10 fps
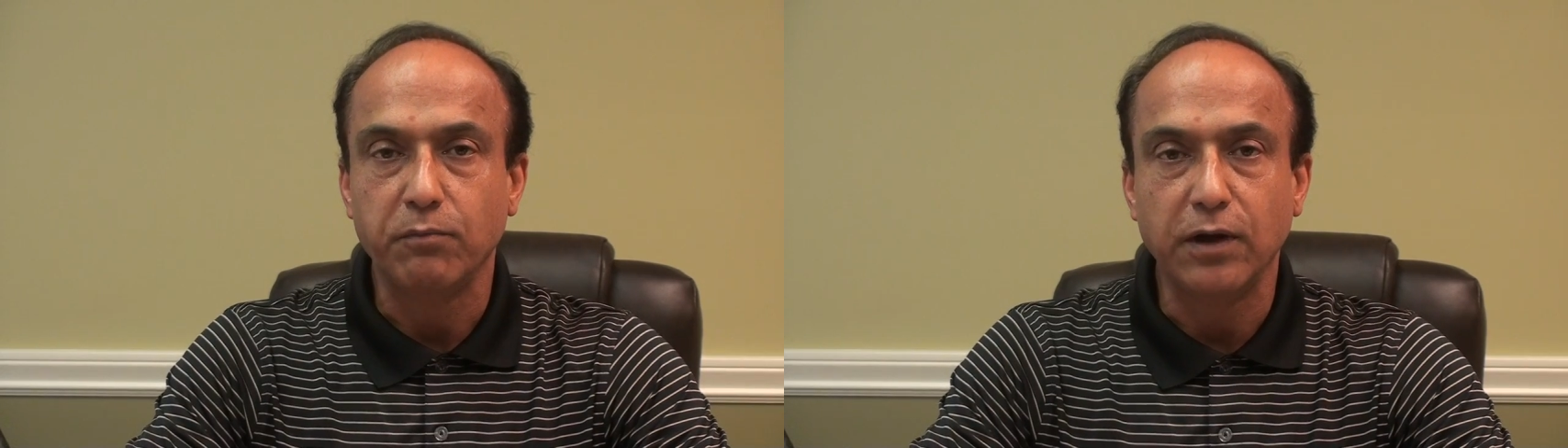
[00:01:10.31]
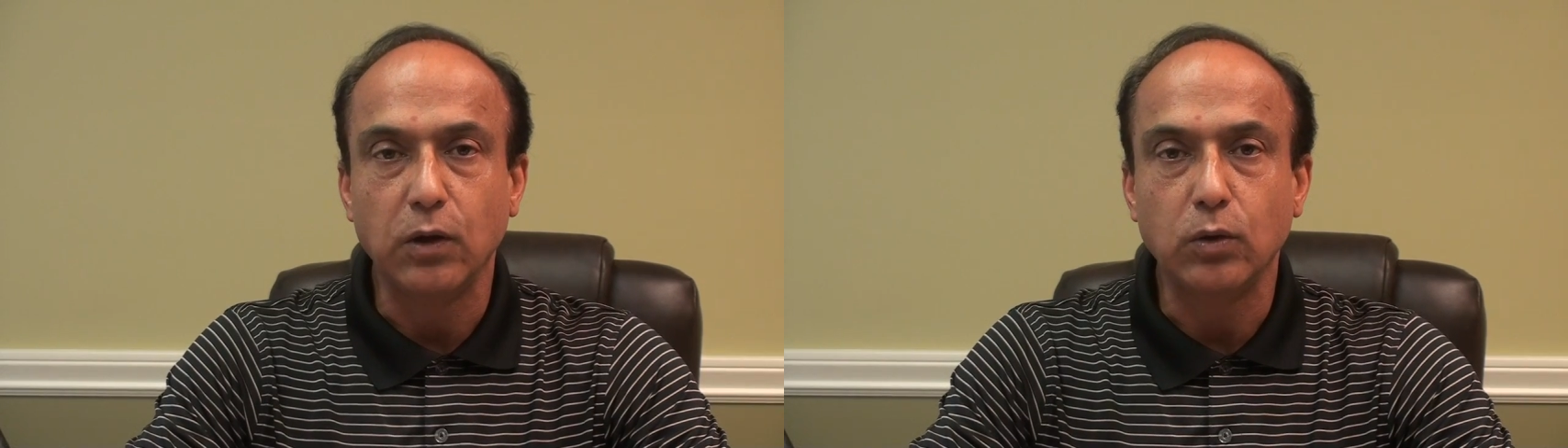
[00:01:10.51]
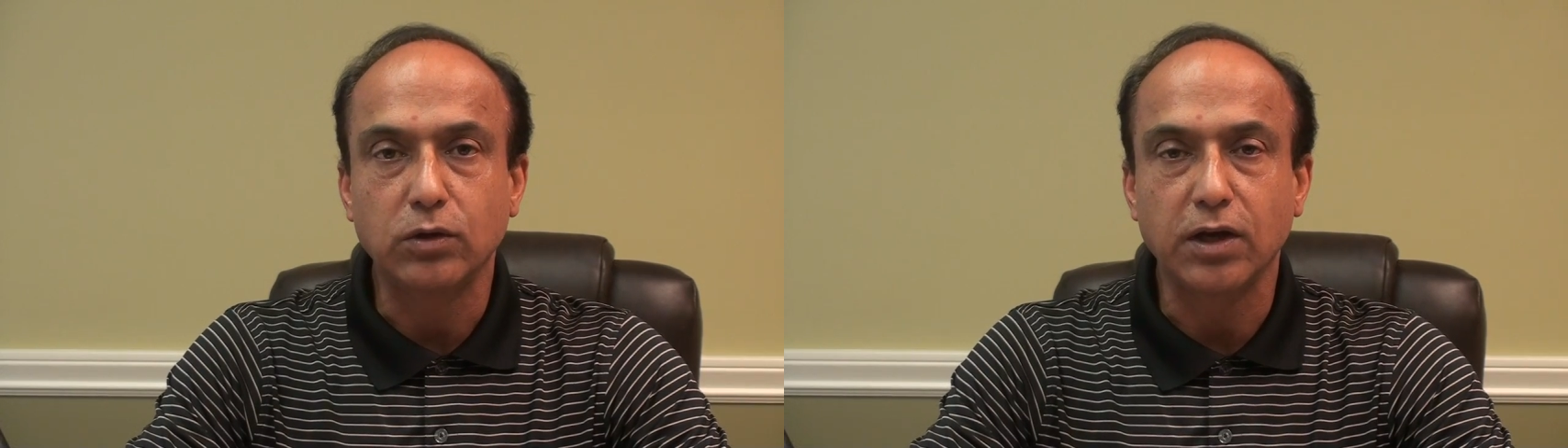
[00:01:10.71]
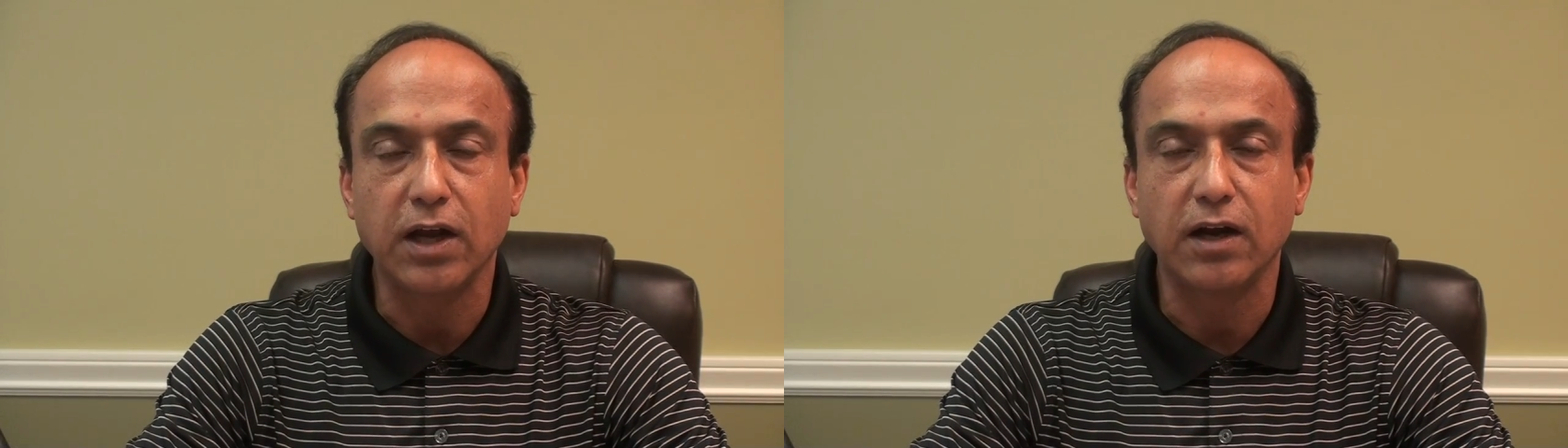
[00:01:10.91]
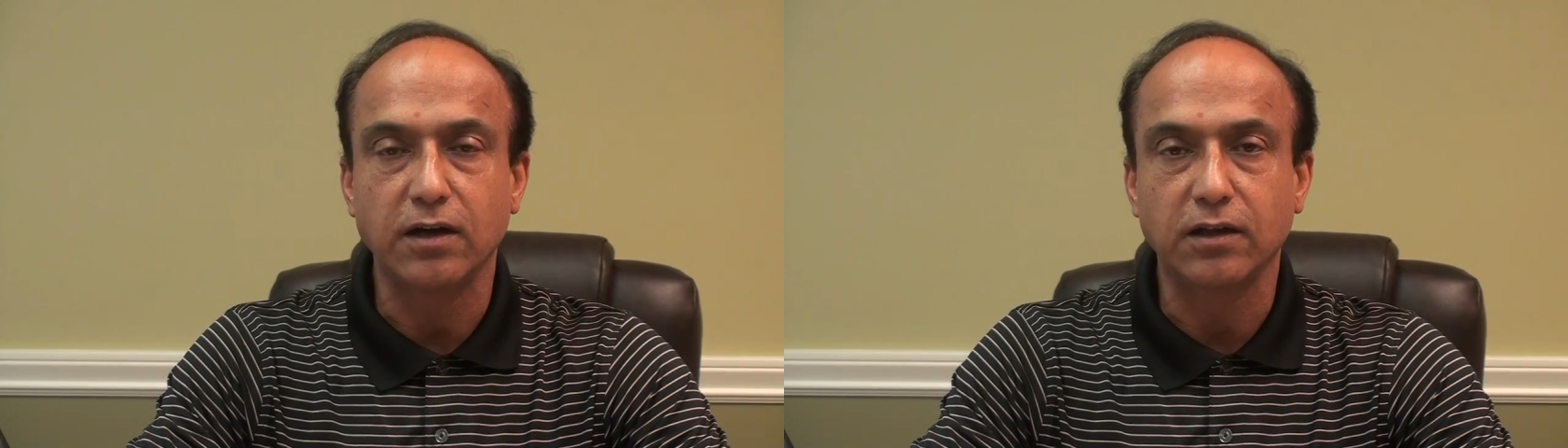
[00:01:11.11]
below
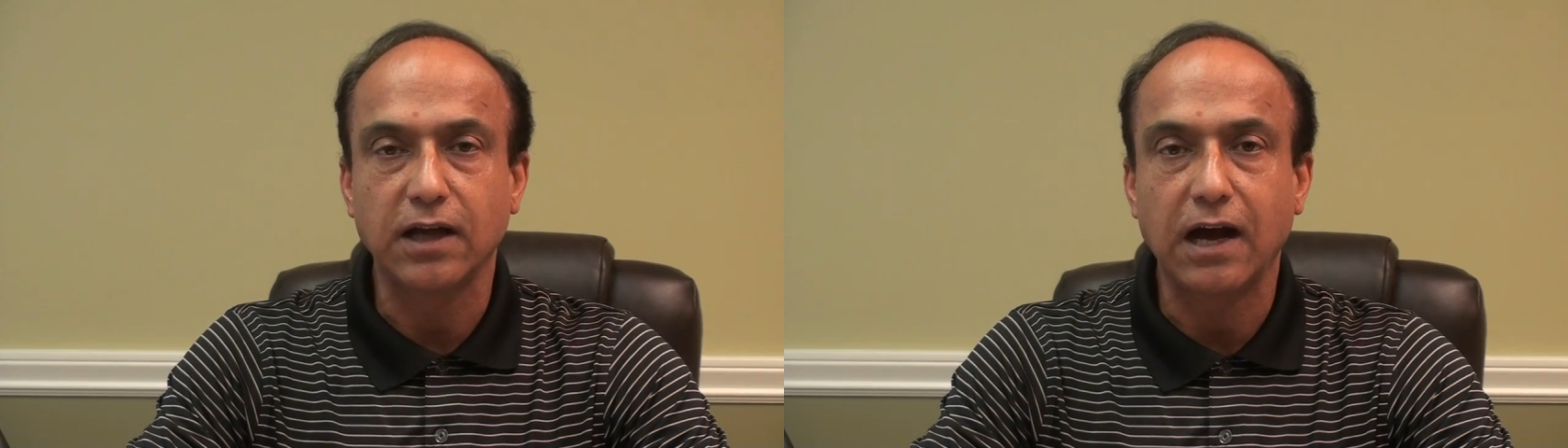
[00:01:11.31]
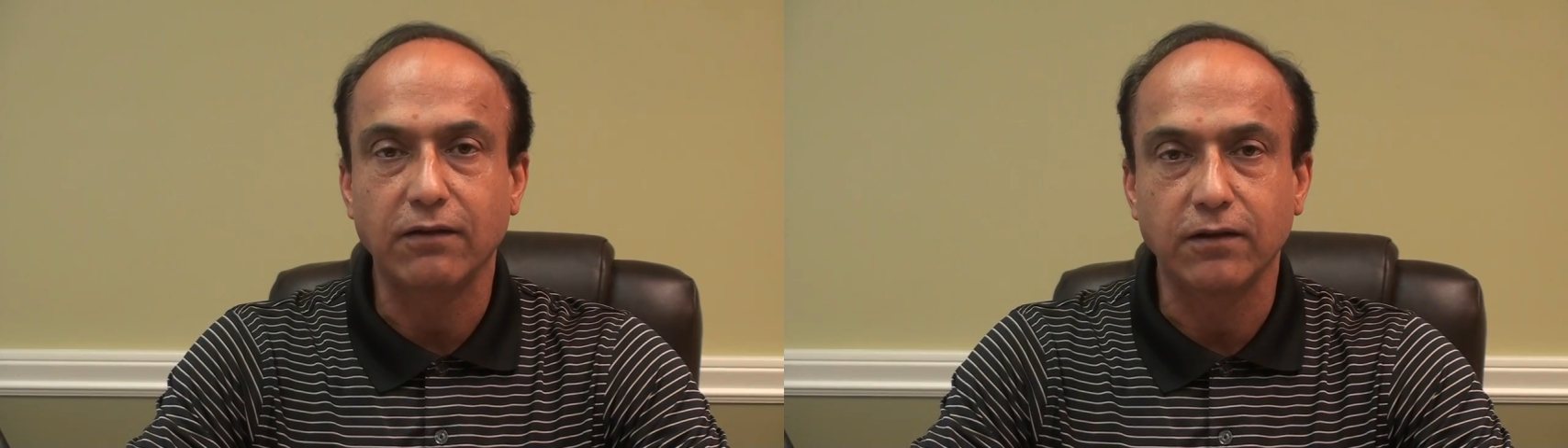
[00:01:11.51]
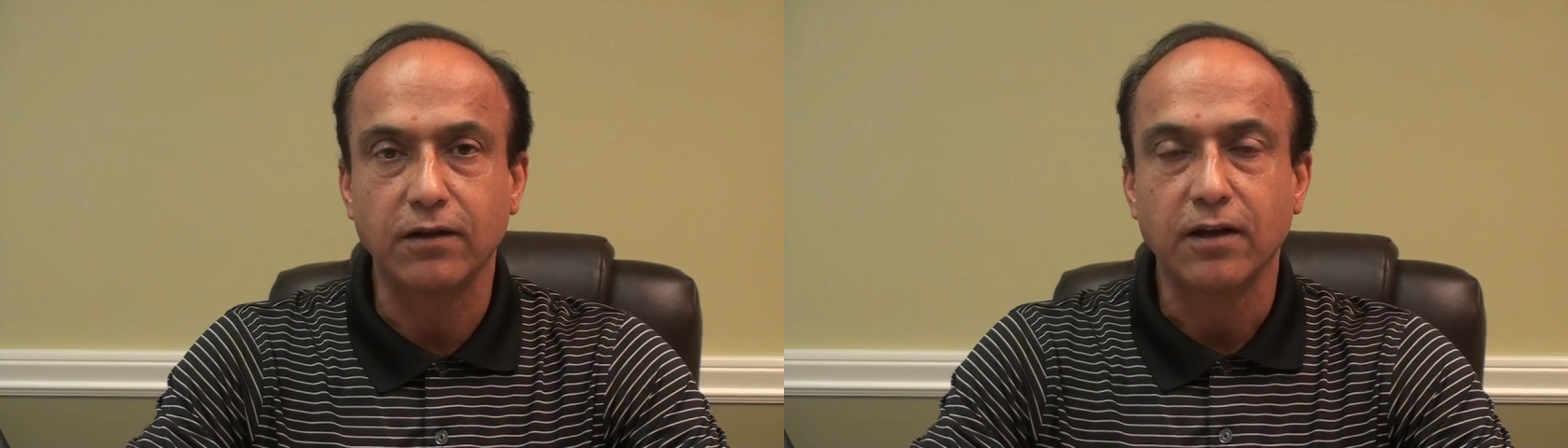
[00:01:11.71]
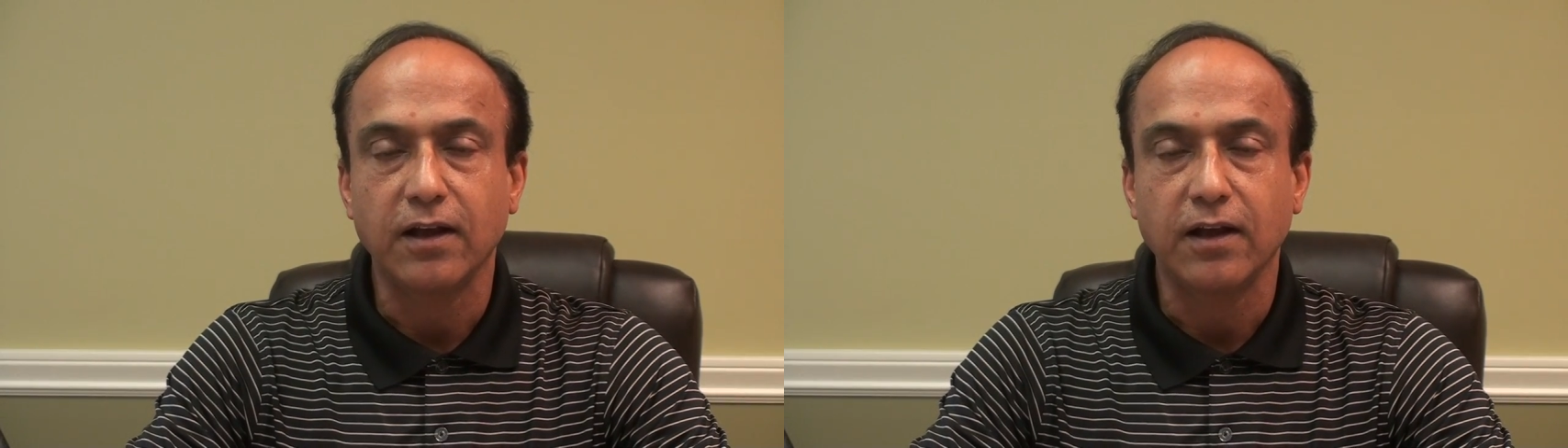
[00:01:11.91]
300,000